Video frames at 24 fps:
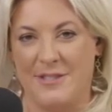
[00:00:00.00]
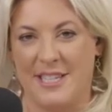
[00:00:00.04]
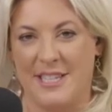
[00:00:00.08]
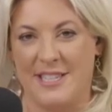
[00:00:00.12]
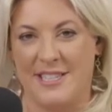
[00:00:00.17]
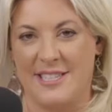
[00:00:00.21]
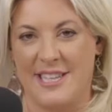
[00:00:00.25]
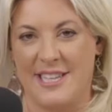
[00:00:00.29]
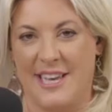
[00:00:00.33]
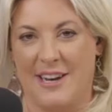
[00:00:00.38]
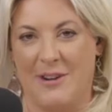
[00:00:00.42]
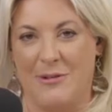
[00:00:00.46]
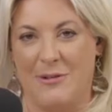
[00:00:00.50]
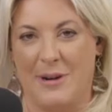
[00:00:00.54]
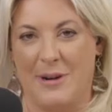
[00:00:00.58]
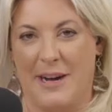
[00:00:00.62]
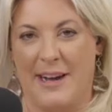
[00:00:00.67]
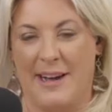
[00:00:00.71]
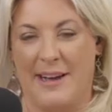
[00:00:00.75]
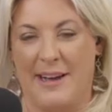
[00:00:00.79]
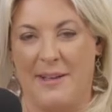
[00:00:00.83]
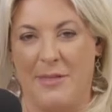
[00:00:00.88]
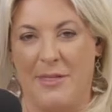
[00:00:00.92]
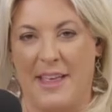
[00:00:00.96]
to sell
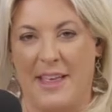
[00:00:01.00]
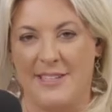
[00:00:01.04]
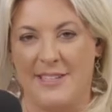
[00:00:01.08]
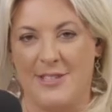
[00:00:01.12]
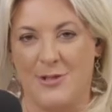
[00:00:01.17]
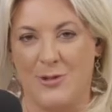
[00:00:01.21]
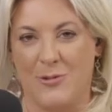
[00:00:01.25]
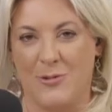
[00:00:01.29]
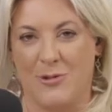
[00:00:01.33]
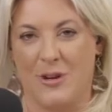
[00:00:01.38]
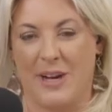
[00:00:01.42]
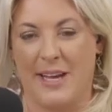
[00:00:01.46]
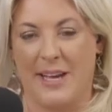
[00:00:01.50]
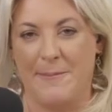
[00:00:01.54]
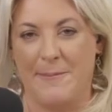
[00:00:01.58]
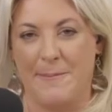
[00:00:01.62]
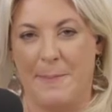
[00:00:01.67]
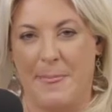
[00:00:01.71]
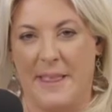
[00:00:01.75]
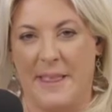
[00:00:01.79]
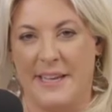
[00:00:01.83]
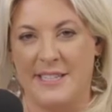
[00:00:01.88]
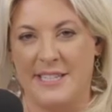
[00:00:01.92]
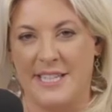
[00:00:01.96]
that story
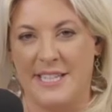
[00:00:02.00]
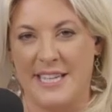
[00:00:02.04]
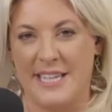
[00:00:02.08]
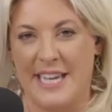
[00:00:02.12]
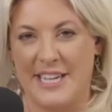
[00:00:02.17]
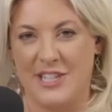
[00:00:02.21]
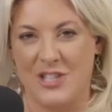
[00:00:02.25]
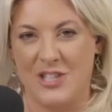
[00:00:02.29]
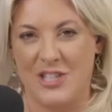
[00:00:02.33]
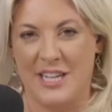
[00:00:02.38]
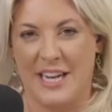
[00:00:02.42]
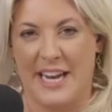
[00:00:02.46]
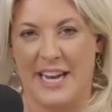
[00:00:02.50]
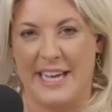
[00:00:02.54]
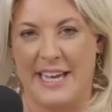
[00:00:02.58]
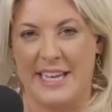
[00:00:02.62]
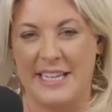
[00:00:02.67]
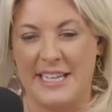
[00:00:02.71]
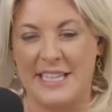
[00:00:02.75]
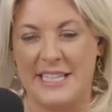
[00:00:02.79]
internationally?